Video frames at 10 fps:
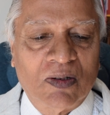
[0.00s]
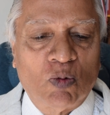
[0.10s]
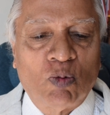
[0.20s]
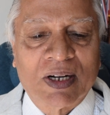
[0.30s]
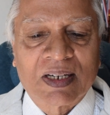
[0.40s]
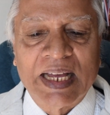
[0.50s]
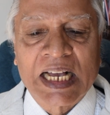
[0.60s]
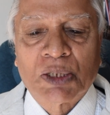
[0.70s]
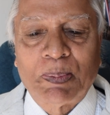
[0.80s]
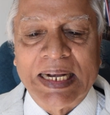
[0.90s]
Work
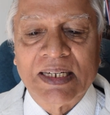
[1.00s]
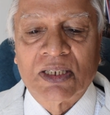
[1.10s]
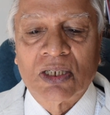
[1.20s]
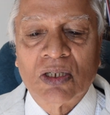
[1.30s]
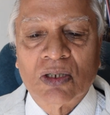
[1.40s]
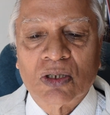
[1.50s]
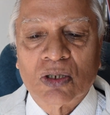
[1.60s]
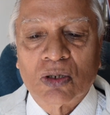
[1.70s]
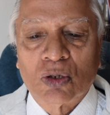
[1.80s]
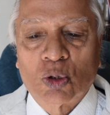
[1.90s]
expands
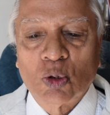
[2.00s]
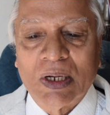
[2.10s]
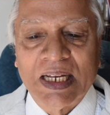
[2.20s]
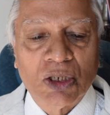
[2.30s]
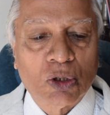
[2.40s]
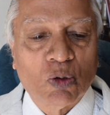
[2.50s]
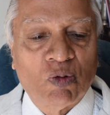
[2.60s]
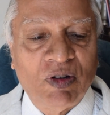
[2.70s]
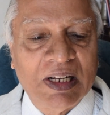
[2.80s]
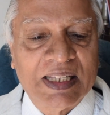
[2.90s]
so as to
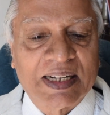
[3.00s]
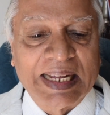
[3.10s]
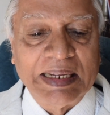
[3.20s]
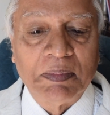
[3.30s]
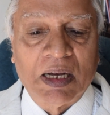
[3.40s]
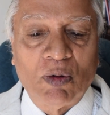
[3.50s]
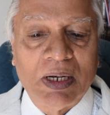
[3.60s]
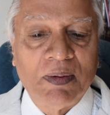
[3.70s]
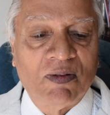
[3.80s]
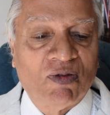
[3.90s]
fill the time
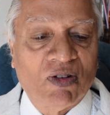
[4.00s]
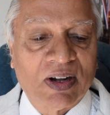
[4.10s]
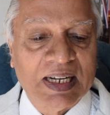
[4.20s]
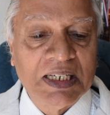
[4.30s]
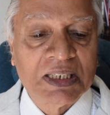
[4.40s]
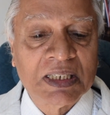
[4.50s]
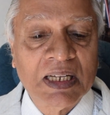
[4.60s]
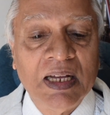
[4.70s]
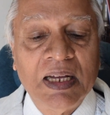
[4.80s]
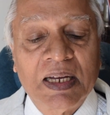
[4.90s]
available for its
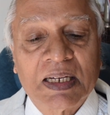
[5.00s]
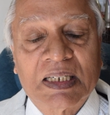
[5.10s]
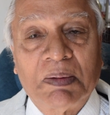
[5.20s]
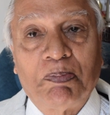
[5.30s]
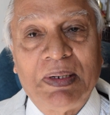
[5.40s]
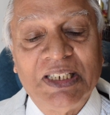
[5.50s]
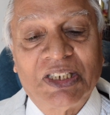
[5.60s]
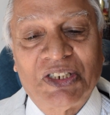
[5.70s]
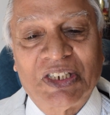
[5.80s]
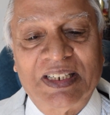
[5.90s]

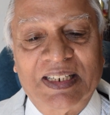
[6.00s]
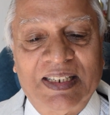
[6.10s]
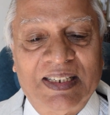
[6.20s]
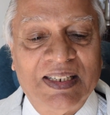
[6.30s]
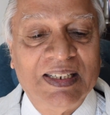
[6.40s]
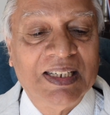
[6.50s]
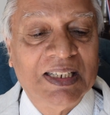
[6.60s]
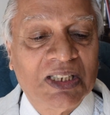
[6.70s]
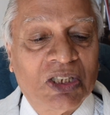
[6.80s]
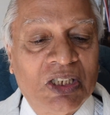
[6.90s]
completion.
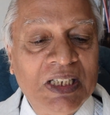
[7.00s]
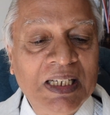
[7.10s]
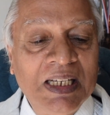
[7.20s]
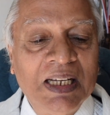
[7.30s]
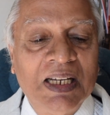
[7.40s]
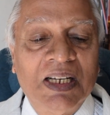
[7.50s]
See